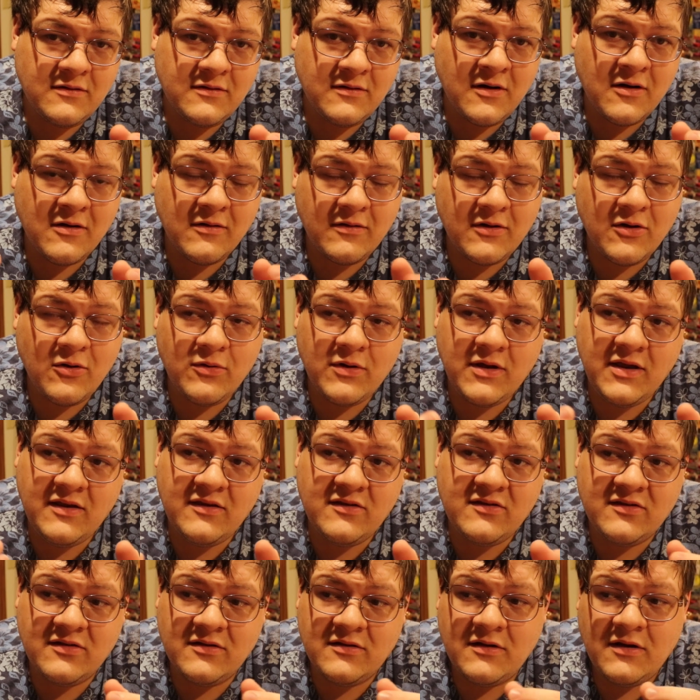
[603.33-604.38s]
or
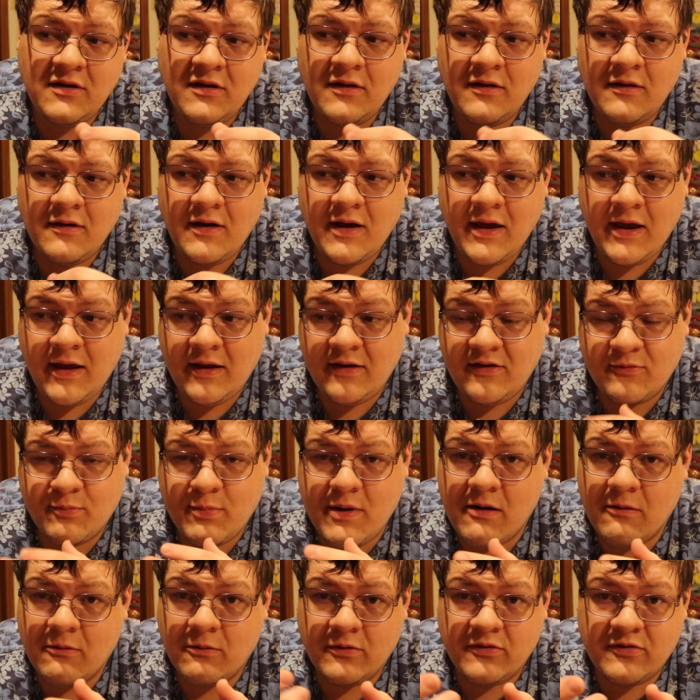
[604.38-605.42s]
Gouki's and
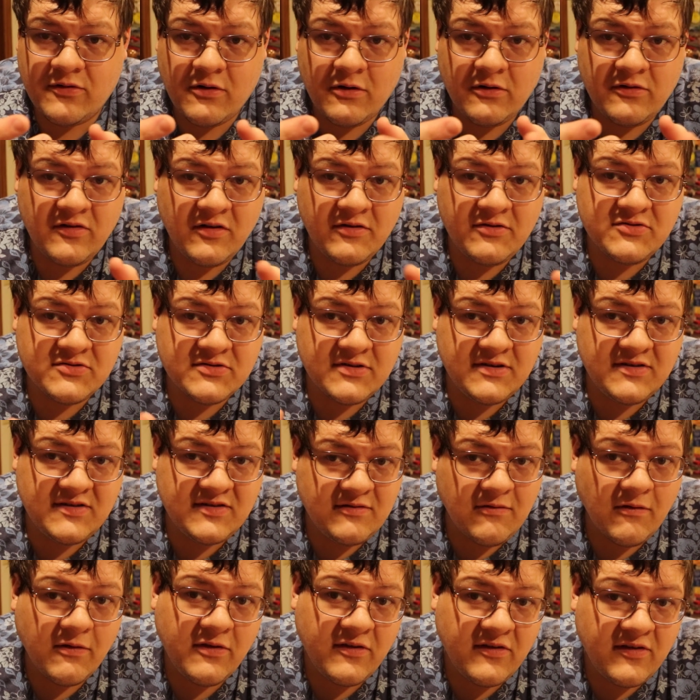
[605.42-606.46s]
Spirals are essentially
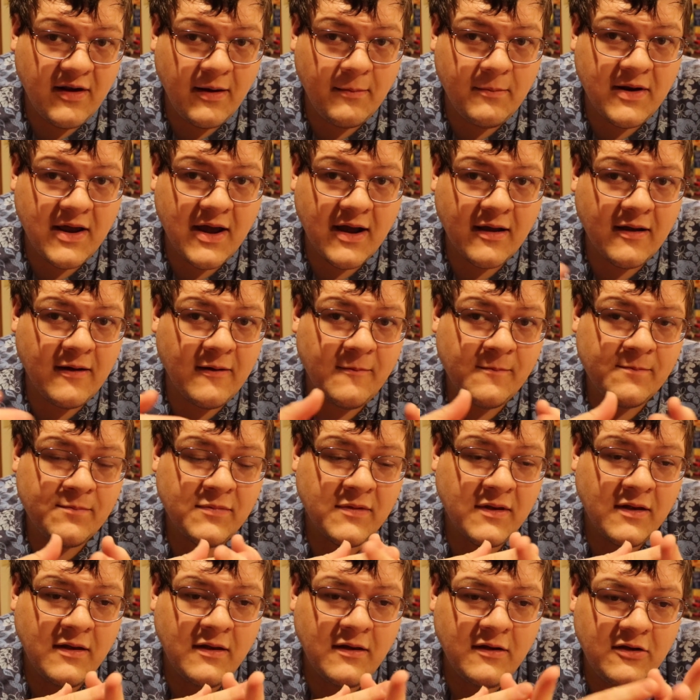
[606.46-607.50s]
still the same deck
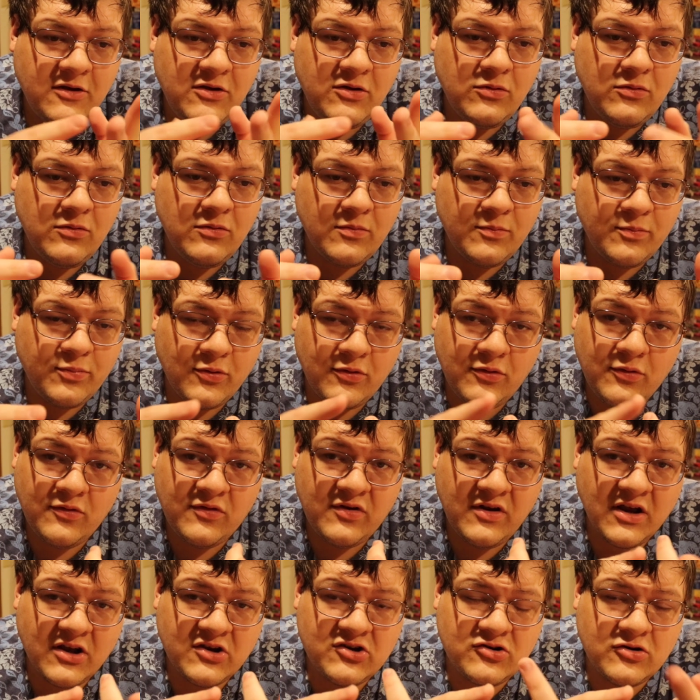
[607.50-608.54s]
you produce
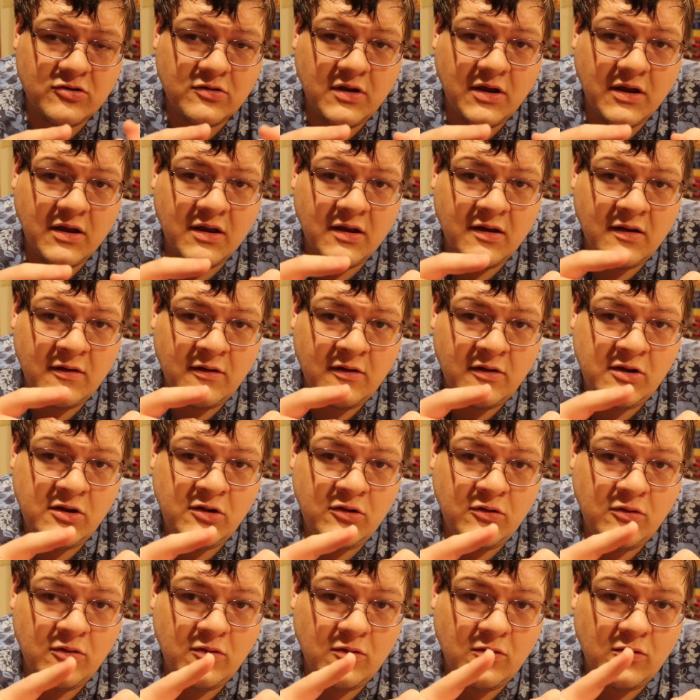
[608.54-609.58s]
an extra link,
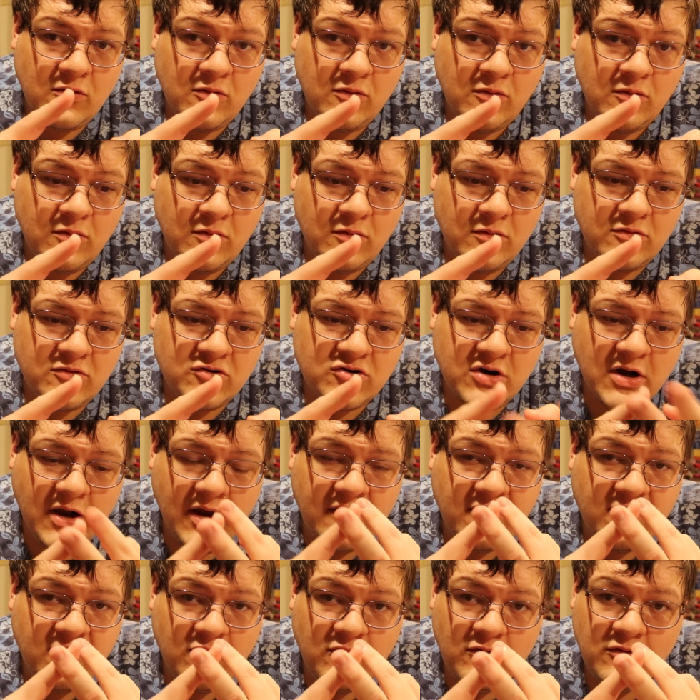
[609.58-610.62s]
you try
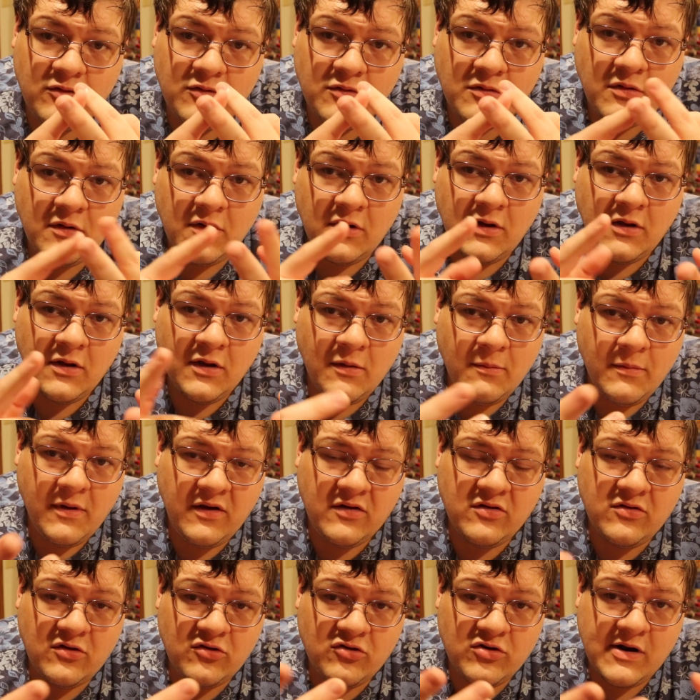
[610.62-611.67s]
to
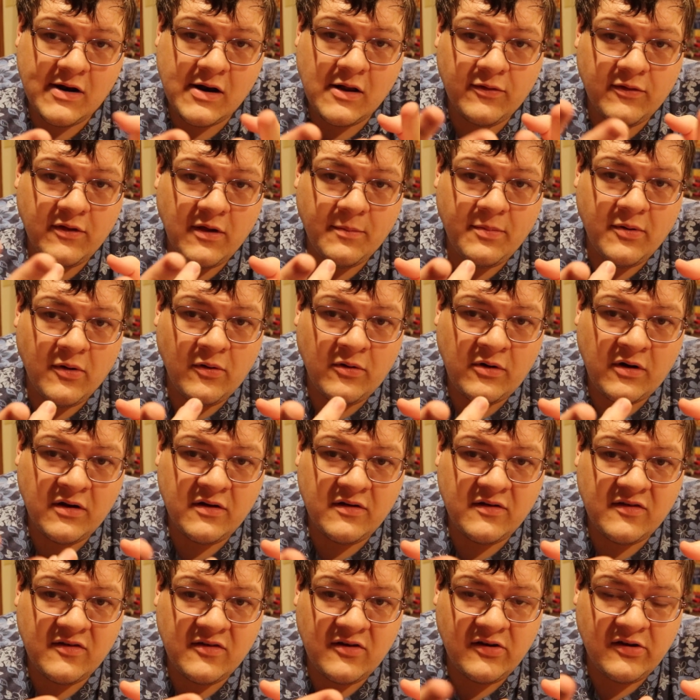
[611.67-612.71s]
basically drown out the
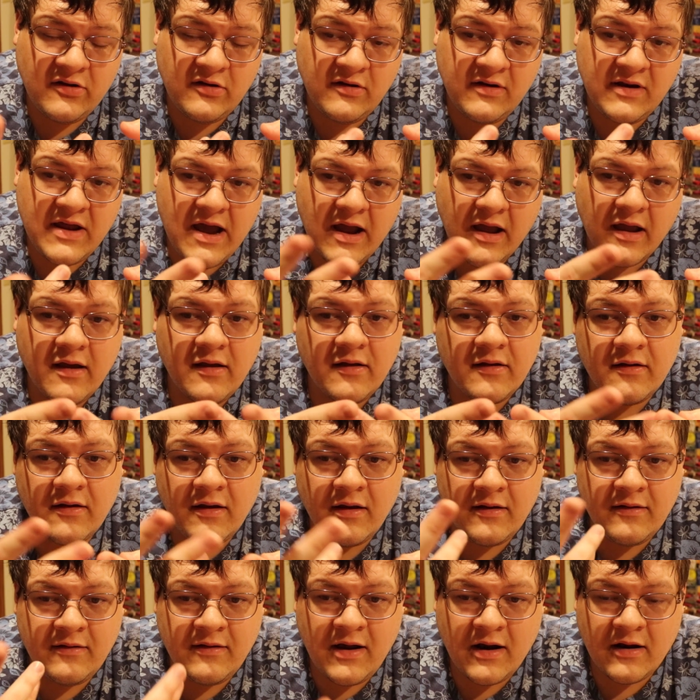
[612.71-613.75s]
opponent's deck,
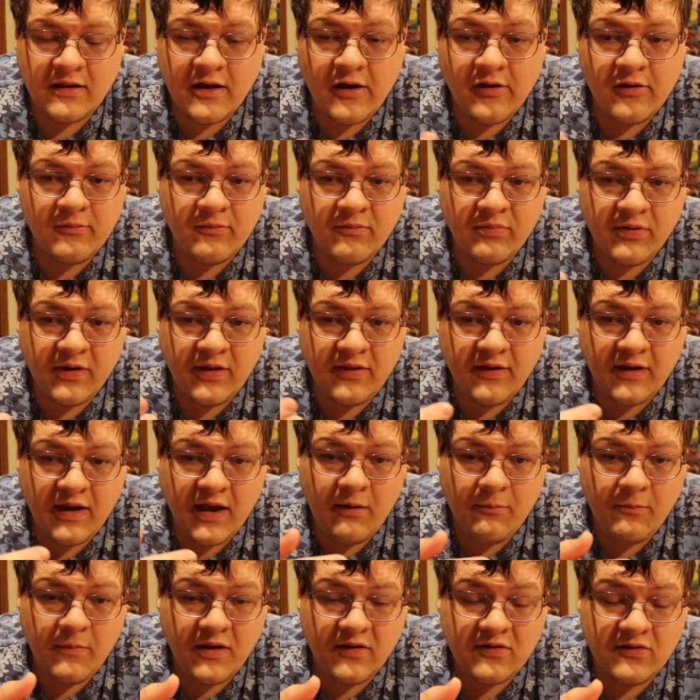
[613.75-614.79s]
not allow them to play the
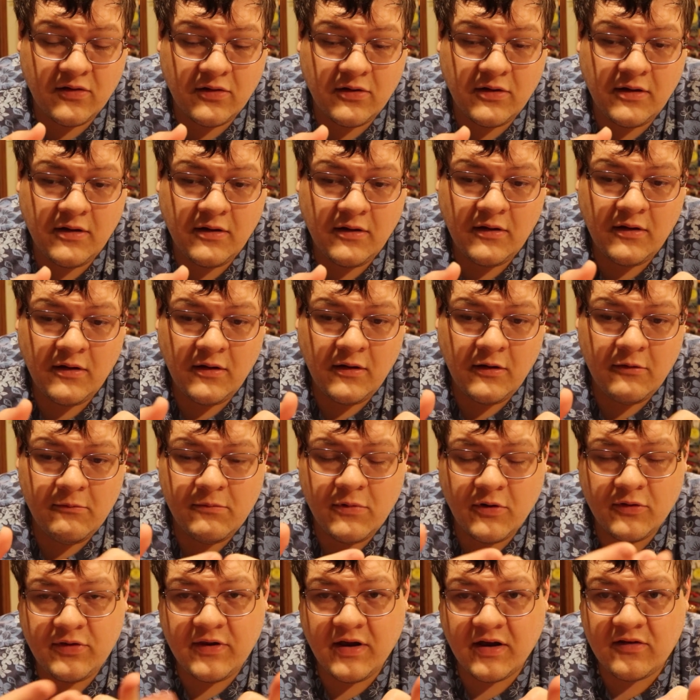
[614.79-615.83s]
game, basically.
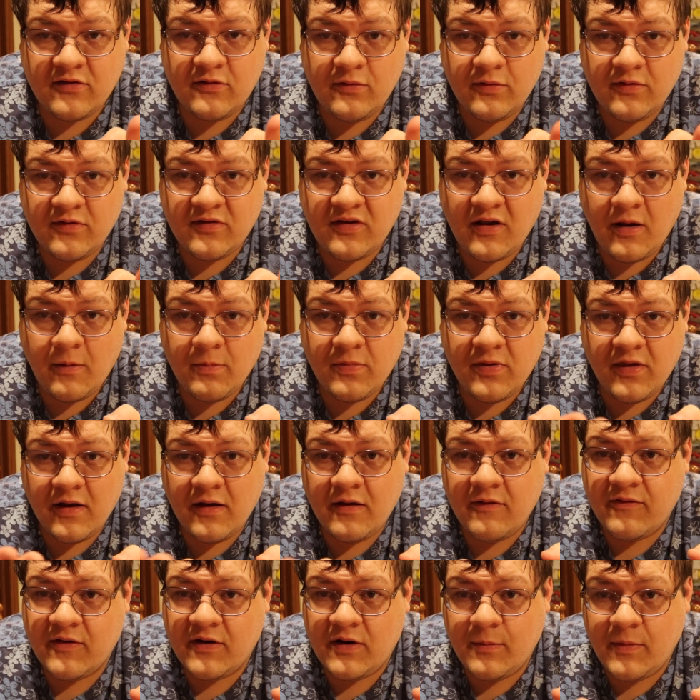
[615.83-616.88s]
Both decks do the same
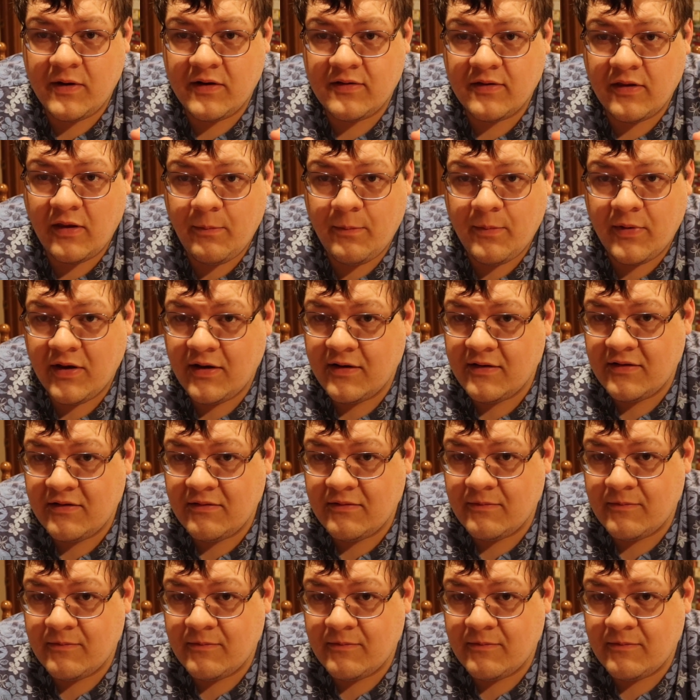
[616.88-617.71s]
thing, fundamentally, but